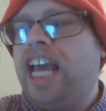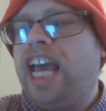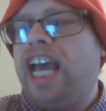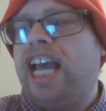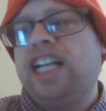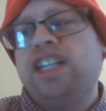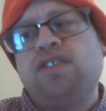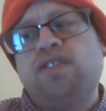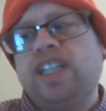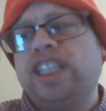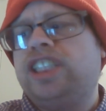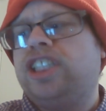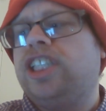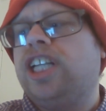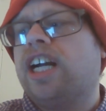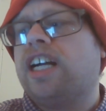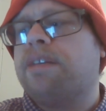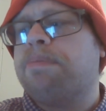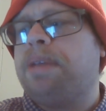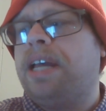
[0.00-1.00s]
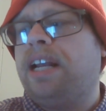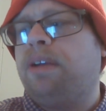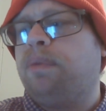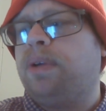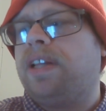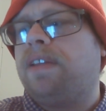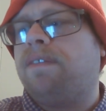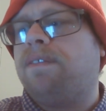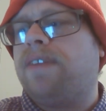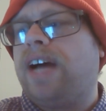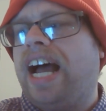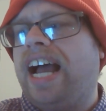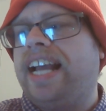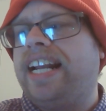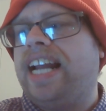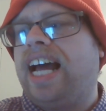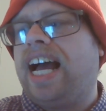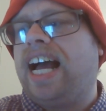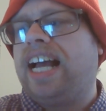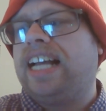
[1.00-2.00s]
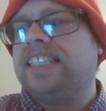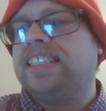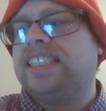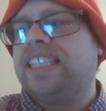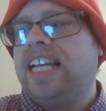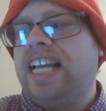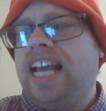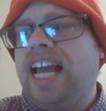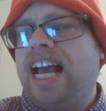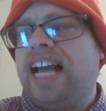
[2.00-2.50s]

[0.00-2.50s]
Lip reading: and rich young men with fine eyes,